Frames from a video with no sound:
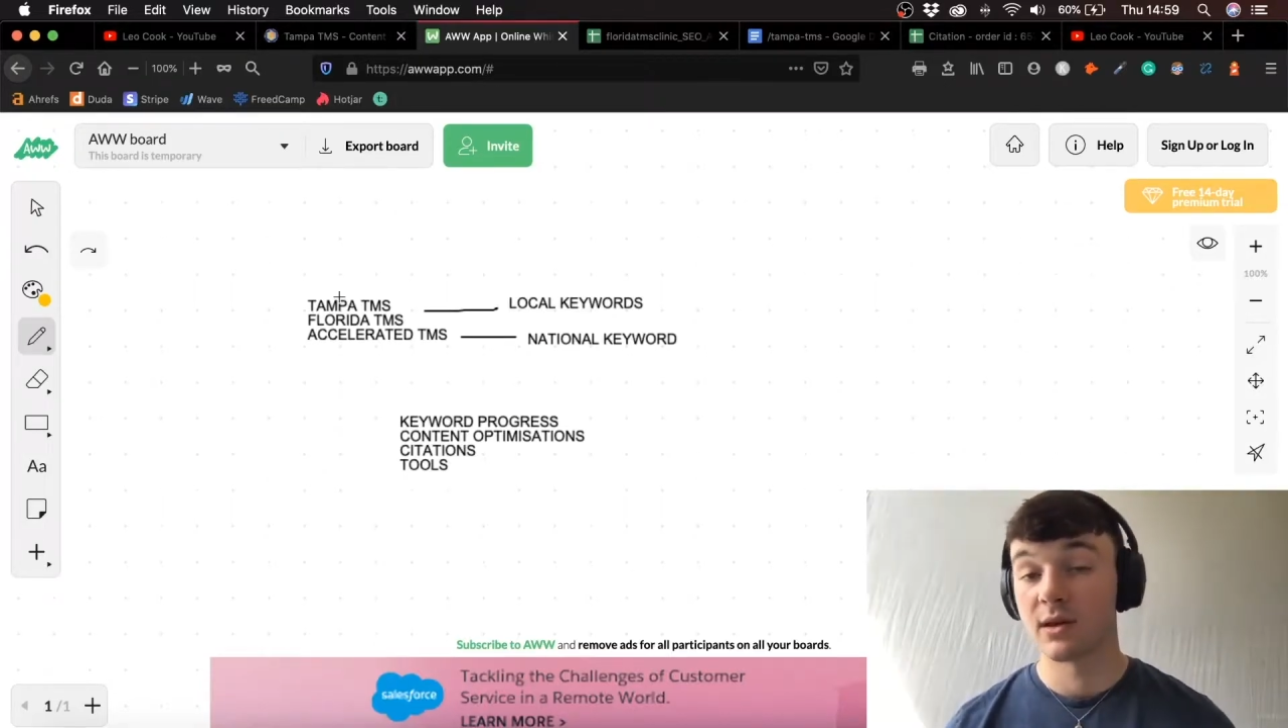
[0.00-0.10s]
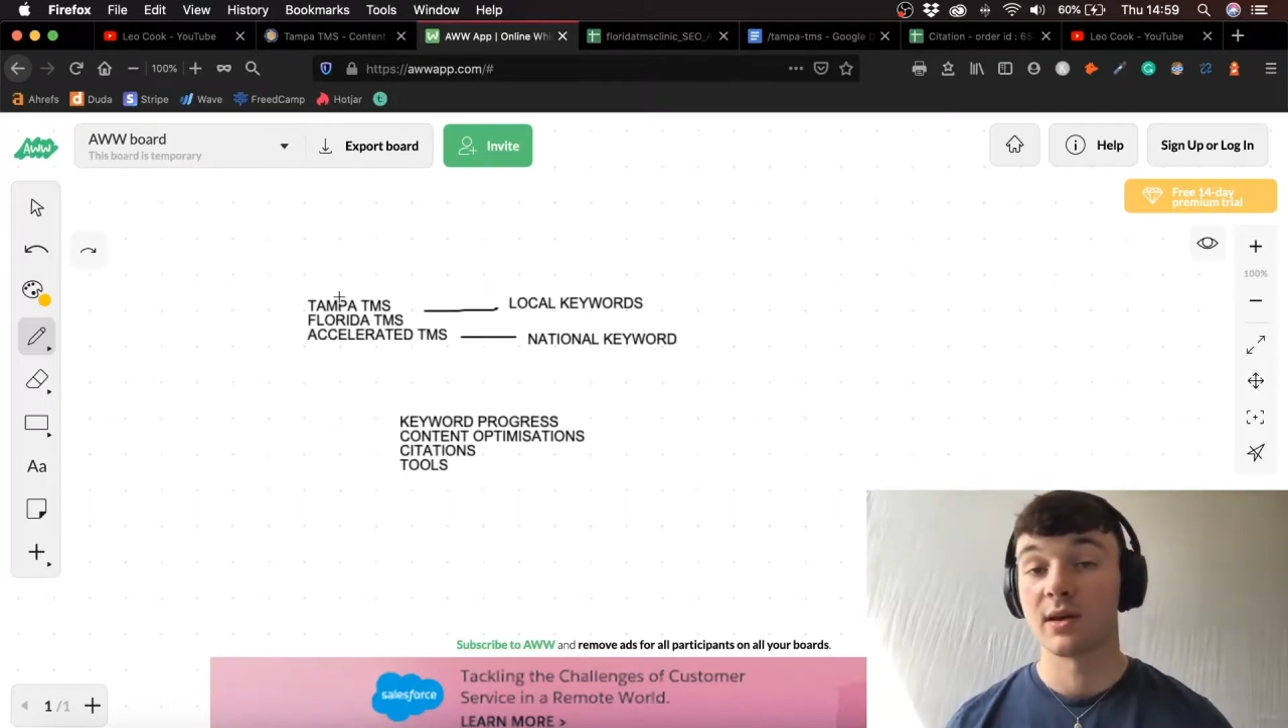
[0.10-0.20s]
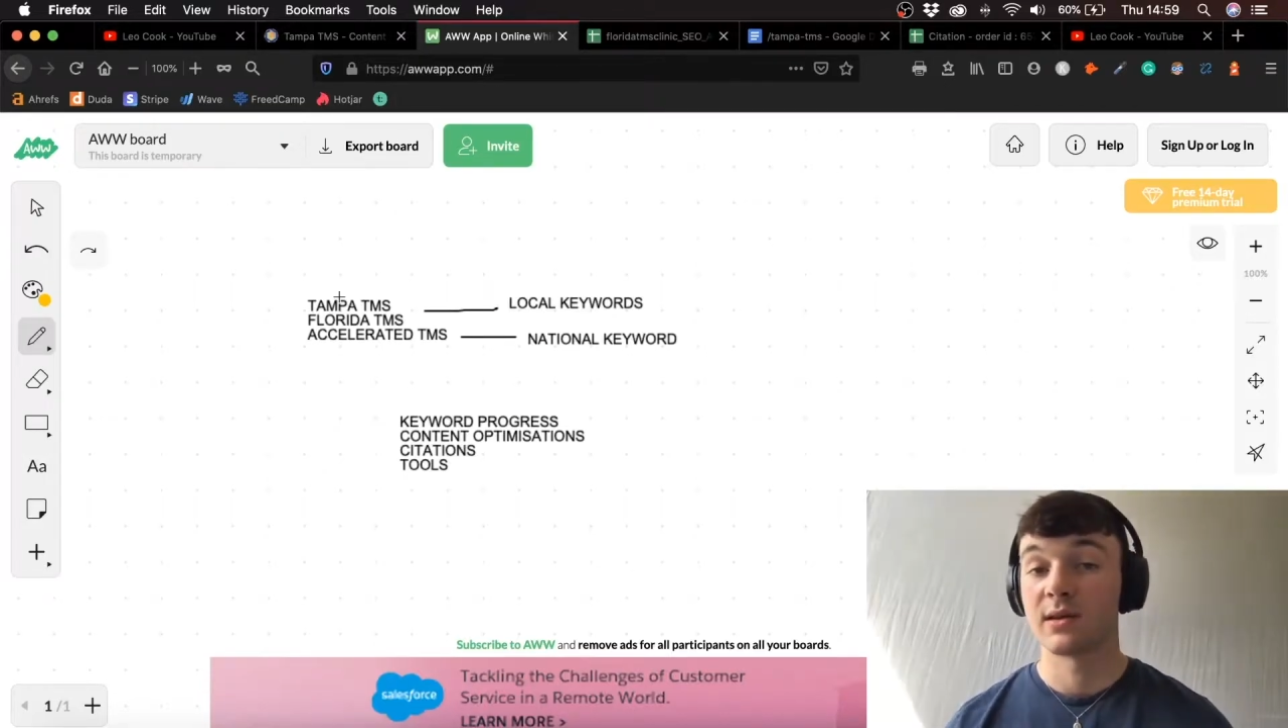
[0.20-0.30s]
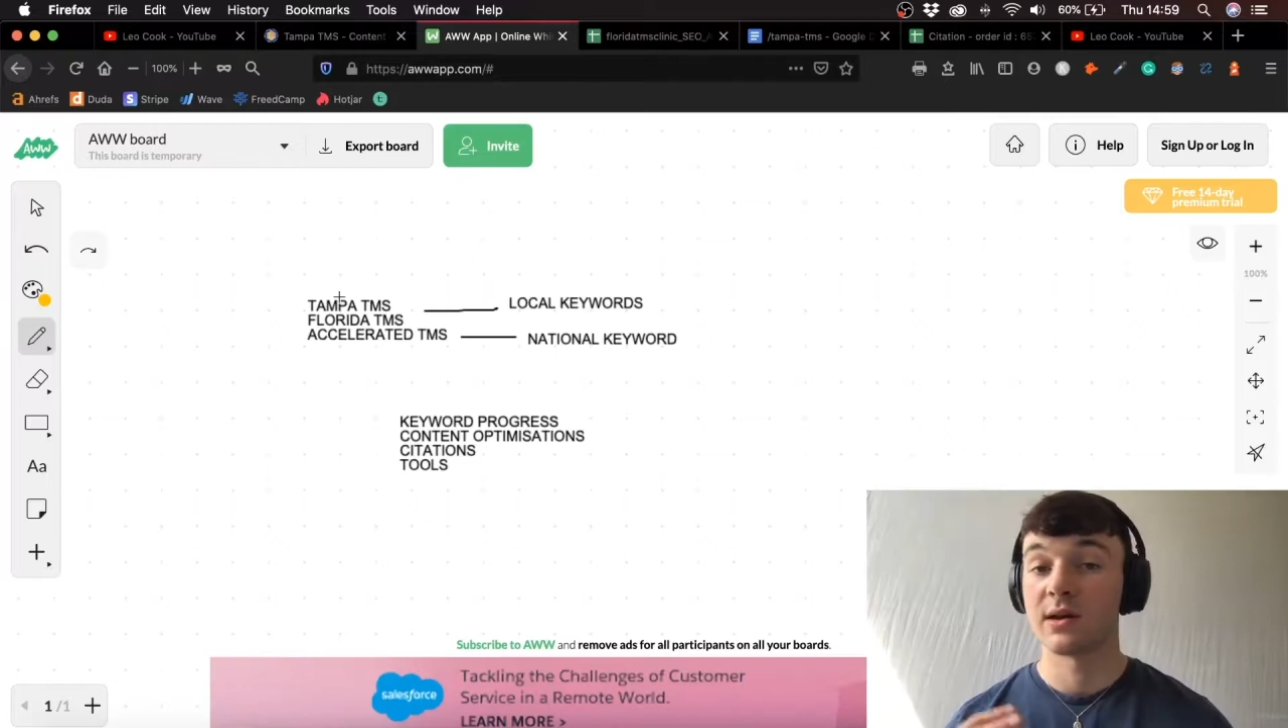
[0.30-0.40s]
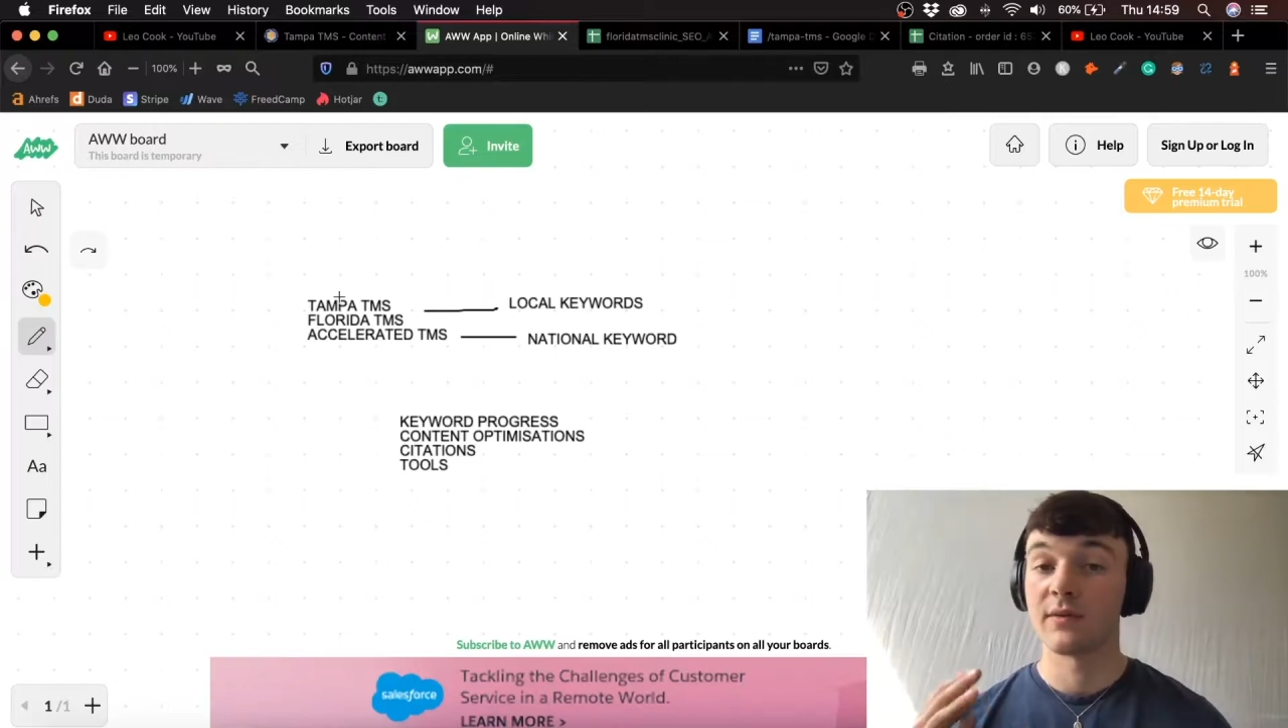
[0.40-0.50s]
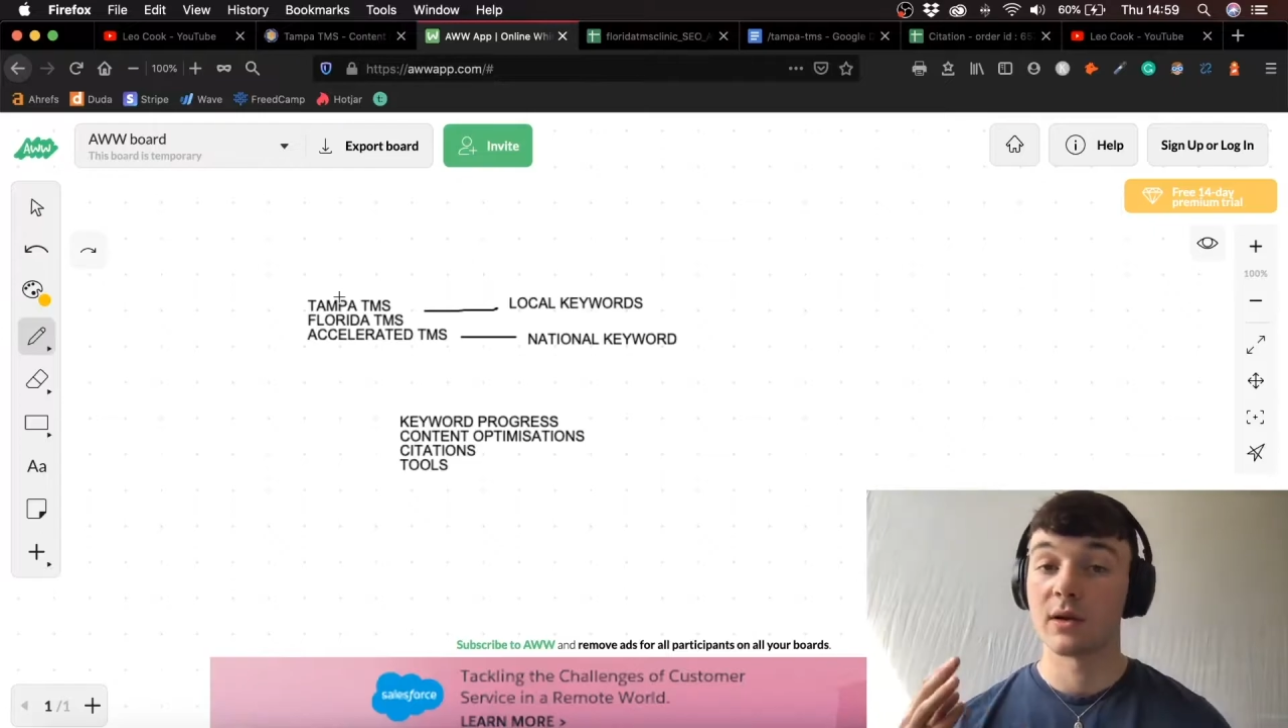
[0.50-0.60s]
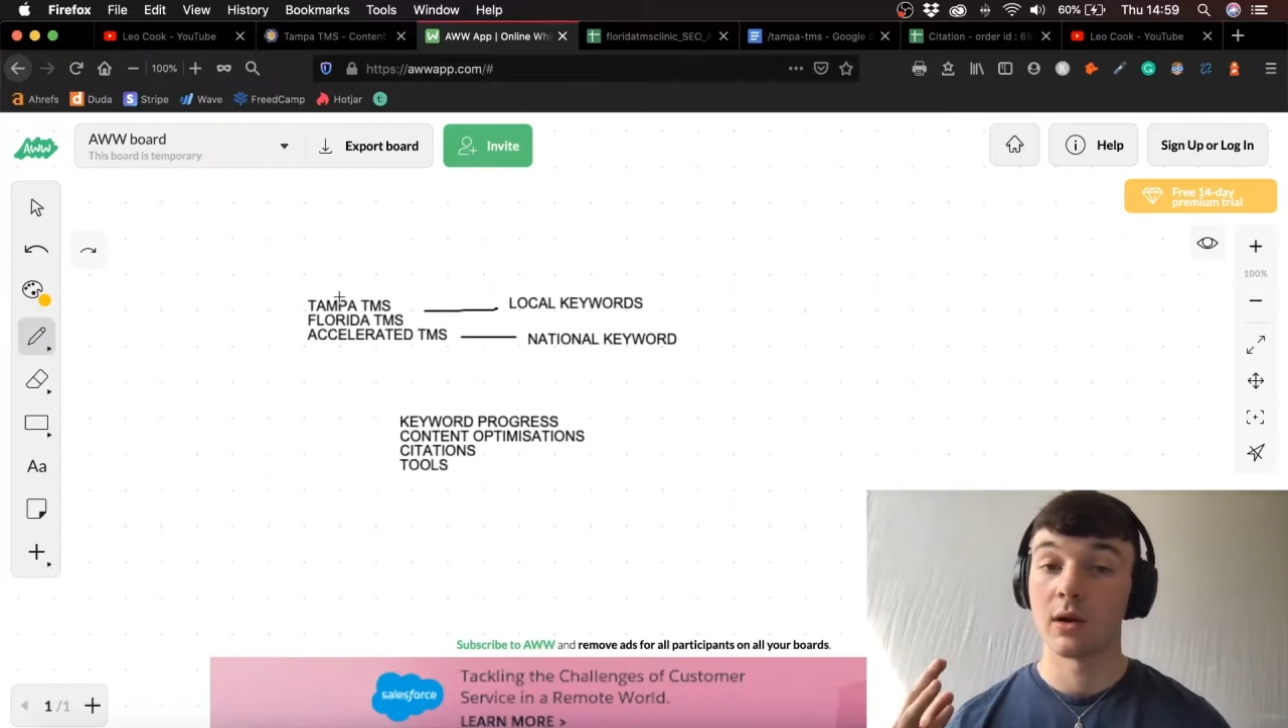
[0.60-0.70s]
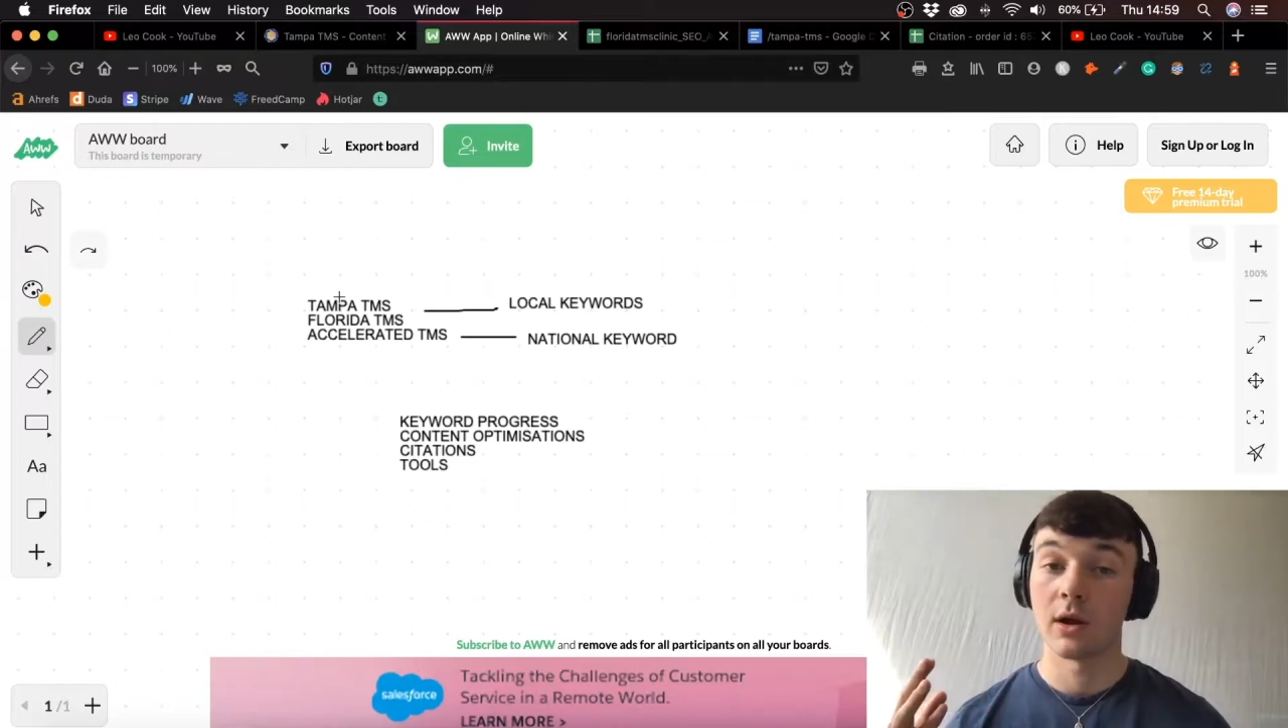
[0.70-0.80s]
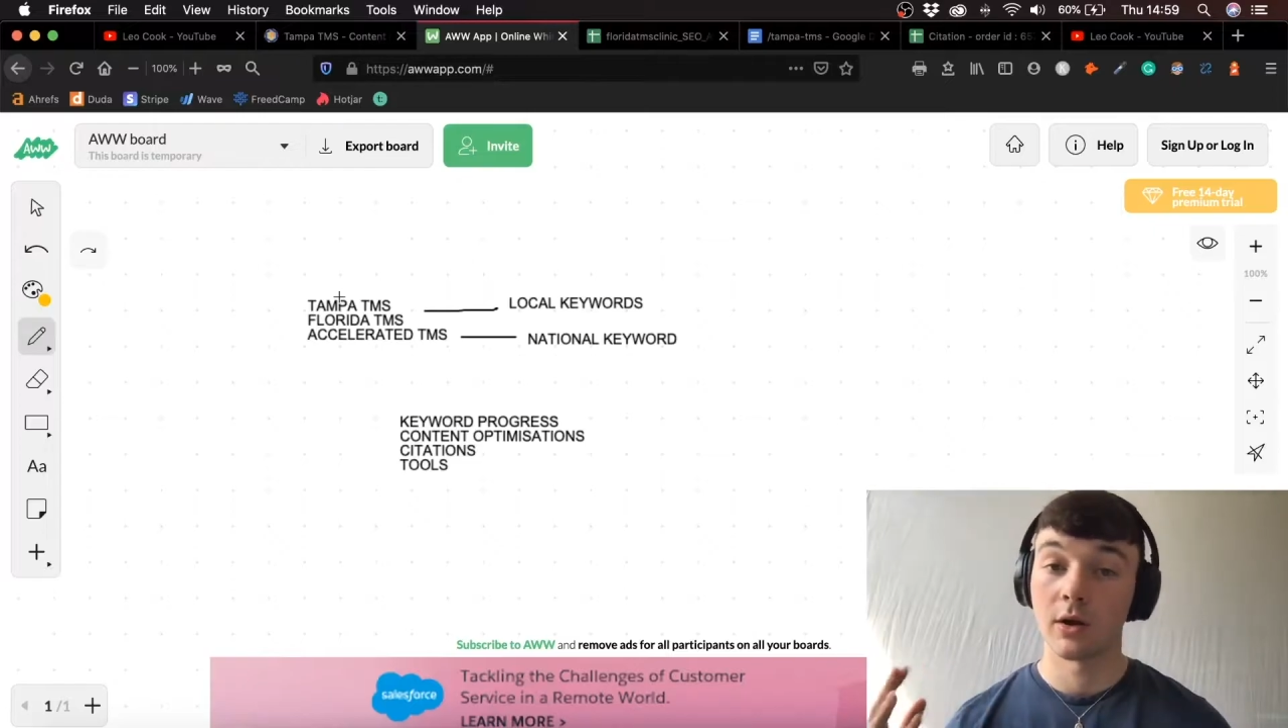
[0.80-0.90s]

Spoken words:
it doesn't have a